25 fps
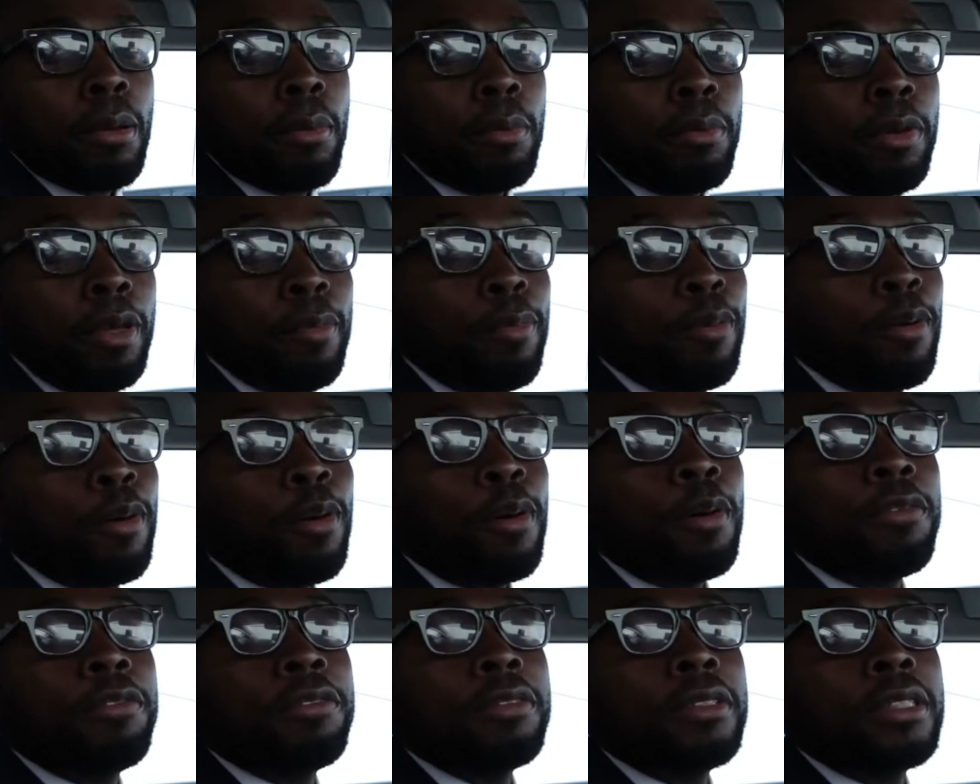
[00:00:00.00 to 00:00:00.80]
People
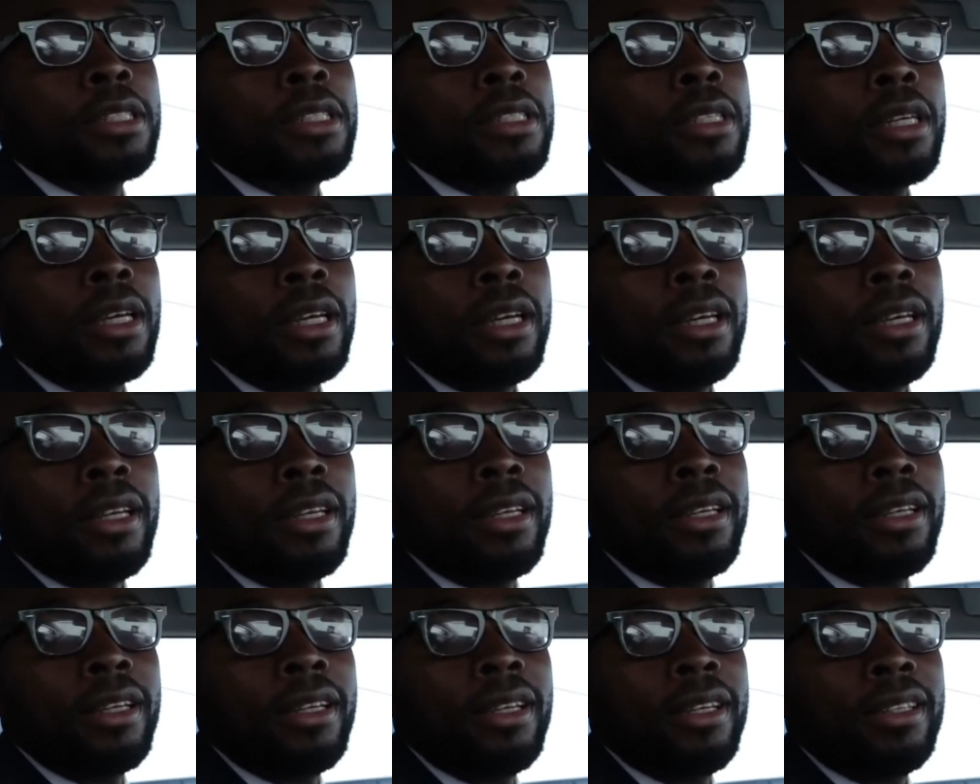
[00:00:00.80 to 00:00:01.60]
often say
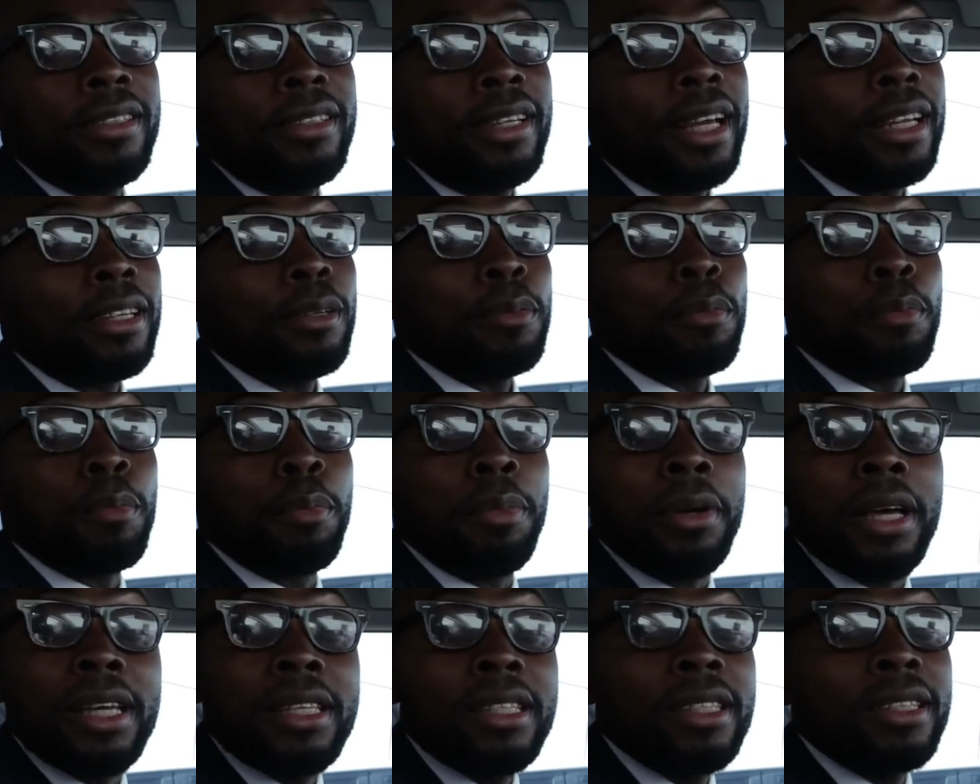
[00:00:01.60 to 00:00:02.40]
that the
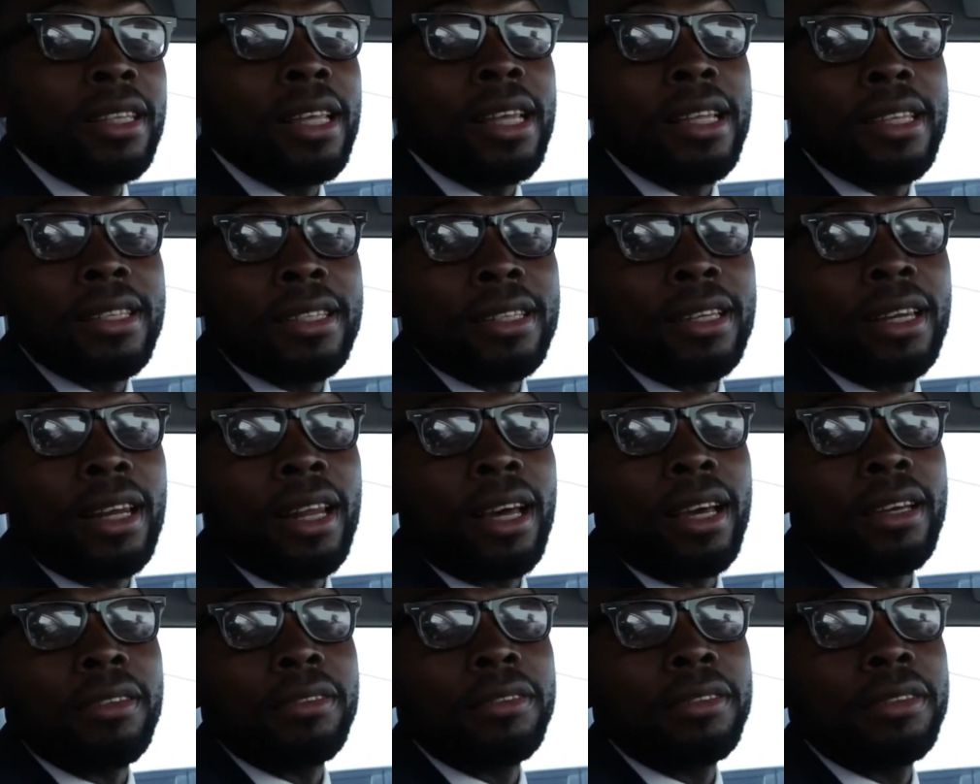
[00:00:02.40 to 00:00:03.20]
best things in
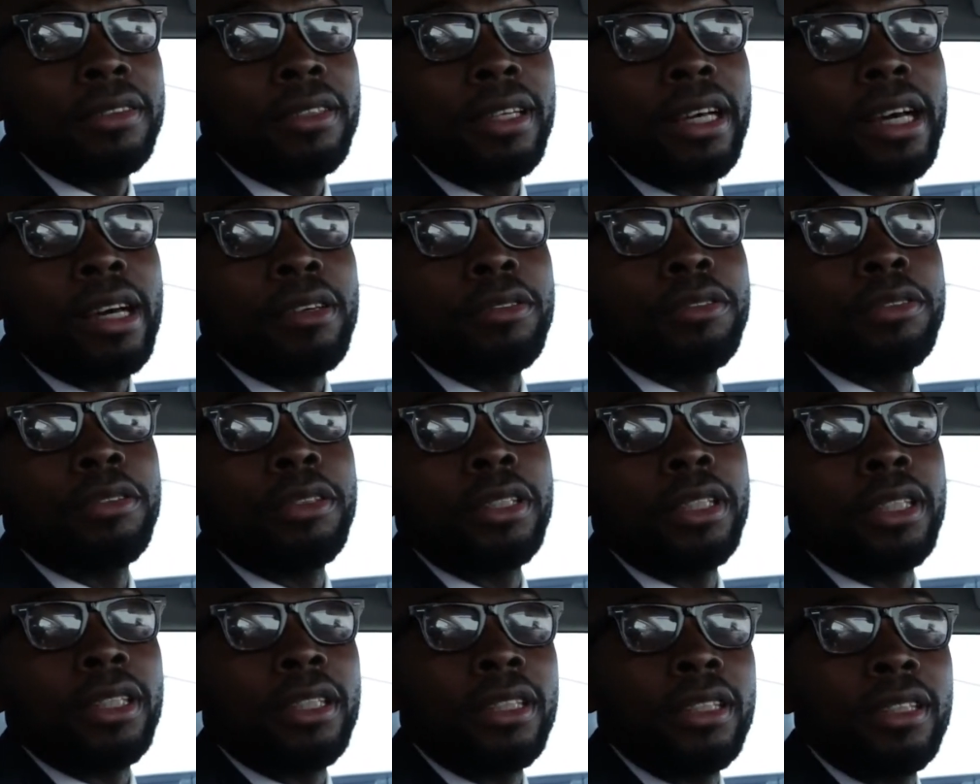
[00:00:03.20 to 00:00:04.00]
life are
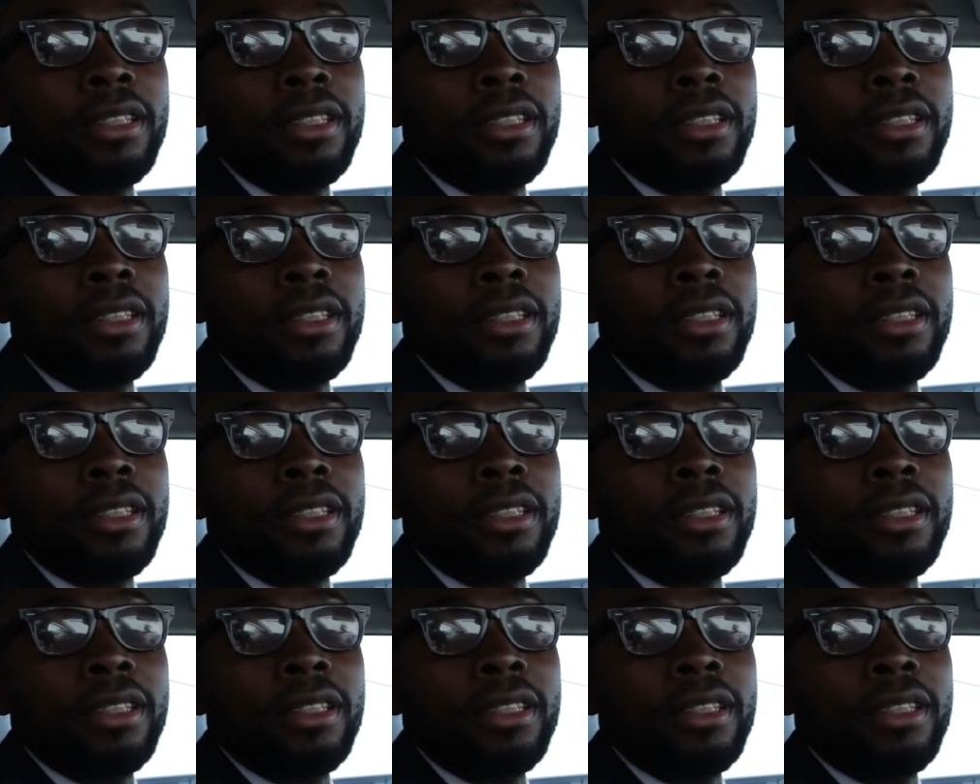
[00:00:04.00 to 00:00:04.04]
free,